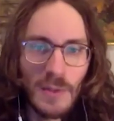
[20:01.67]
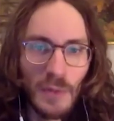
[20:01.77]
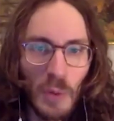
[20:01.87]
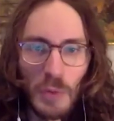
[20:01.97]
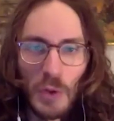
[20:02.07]

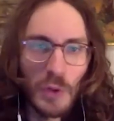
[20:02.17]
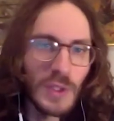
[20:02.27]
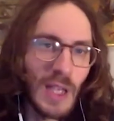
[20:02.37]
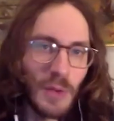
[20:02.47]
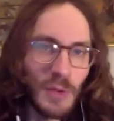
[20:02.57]
from
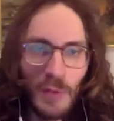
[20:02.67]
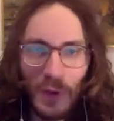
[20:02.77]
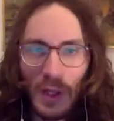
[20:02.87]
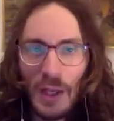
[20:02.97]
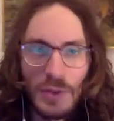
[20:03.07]
South
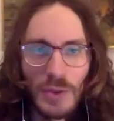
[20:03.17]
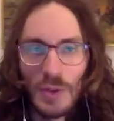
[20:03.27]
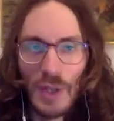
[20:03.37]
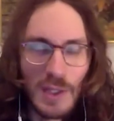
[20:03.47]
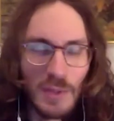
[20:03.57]
Africa to
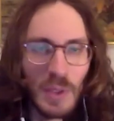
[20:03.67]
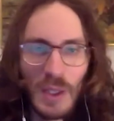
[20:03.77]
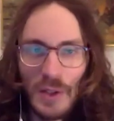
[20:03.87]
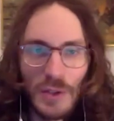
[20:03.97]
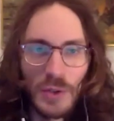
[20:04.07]
today
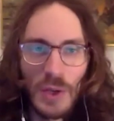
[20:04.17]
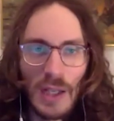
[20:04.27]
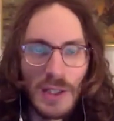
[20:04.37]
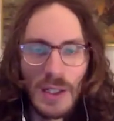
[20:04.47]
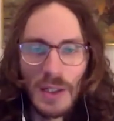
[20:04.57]
speaking to you
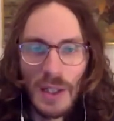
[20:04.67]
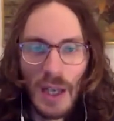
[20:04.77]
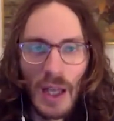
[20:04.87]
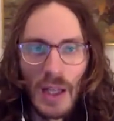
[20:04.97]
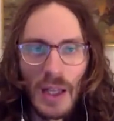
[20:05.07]
guys in
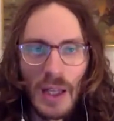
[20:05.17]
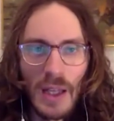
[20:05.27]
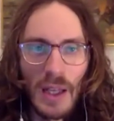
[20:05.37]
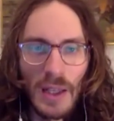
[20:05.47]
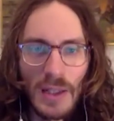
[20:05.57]
India,
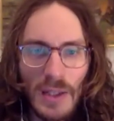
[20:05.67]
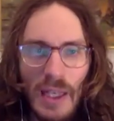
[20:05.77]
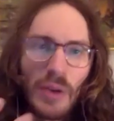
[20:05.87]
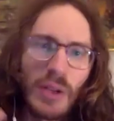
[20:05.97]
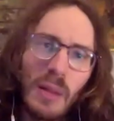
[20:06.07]
as
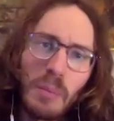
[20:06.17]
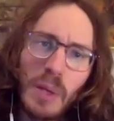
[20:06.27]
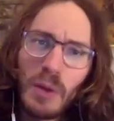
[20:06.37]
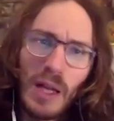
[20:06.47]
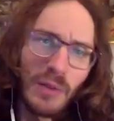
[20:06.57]
hearing that
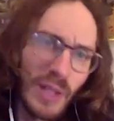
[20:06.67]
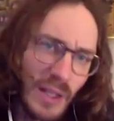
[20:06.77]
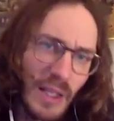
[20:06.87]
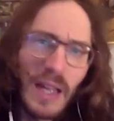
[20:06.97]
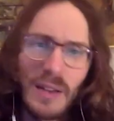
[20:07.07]
people kind of
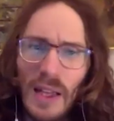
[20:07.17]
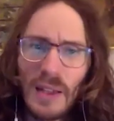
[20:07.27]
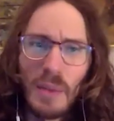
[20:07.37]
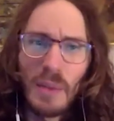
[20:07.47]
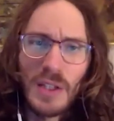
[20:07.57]
can take
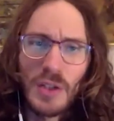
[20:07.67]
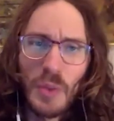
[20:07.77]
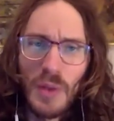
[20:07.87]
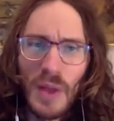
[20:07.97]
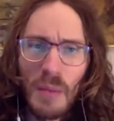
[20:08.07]
the message
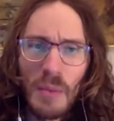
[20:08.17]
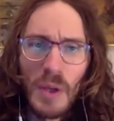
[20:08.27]
with them,